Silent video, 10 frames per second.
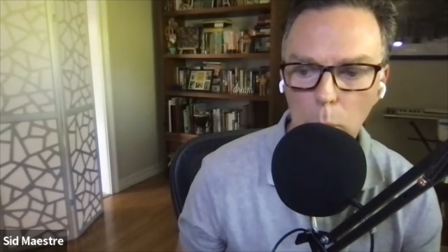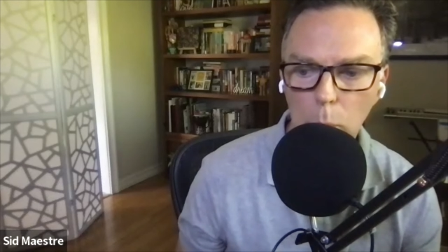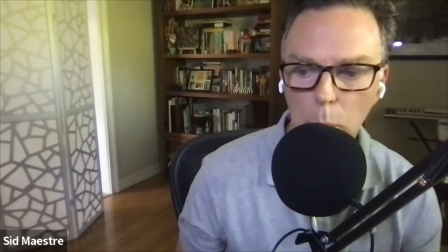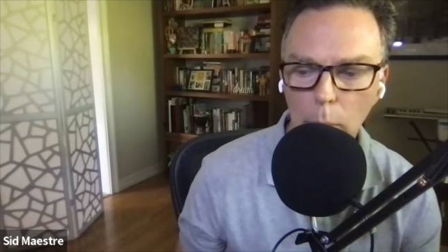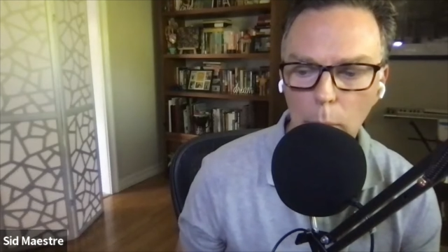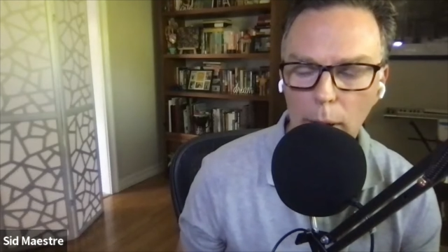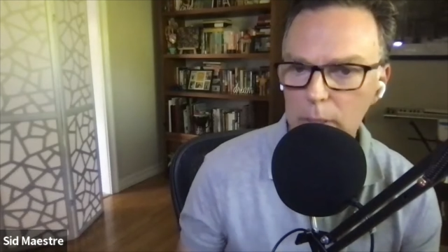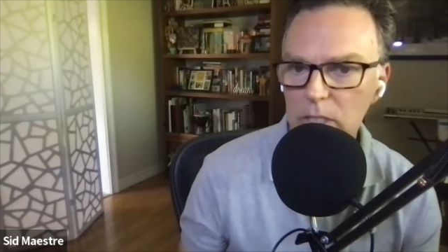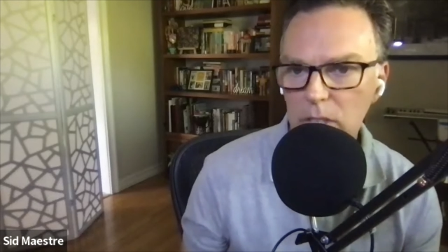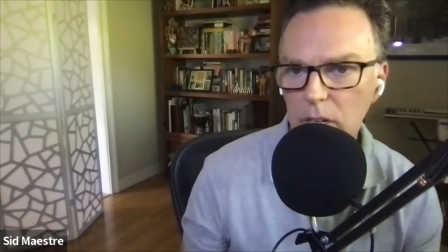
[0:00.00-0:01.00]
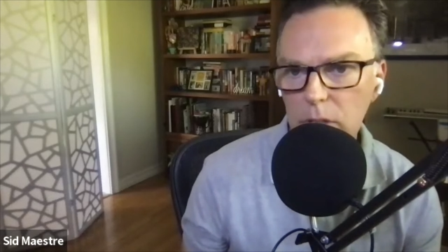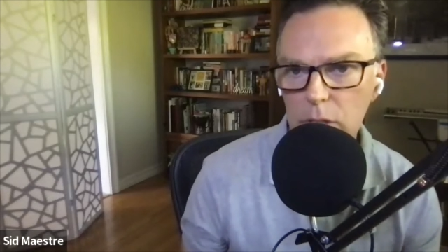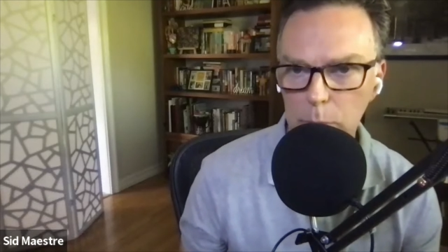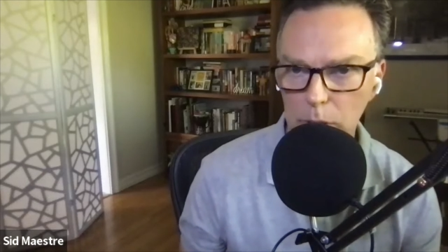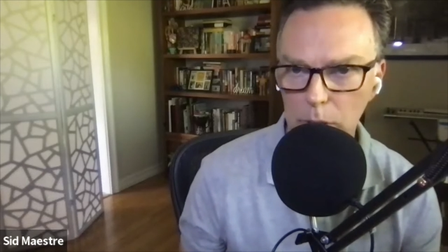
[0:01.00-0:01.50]
why did we start
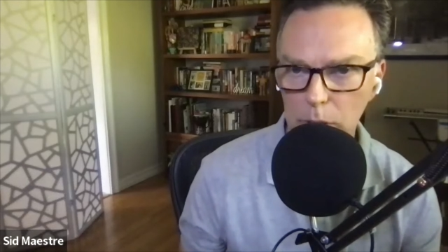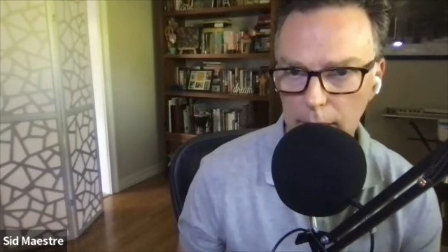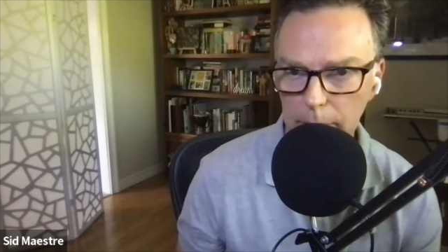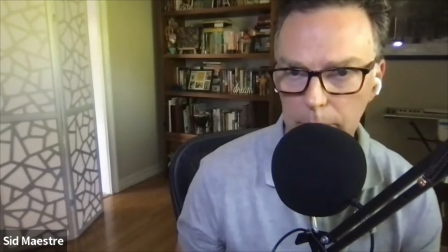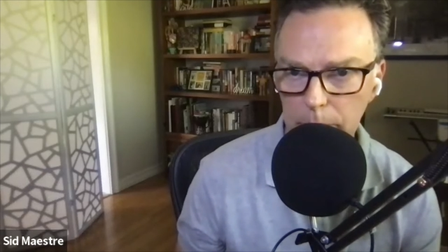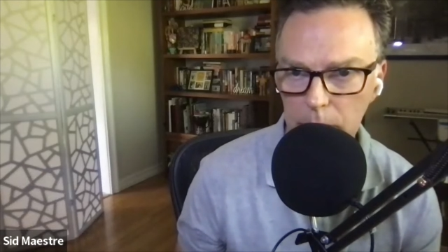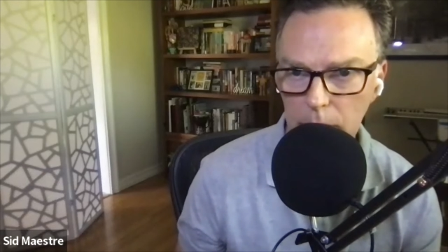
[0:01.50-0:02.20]
this program?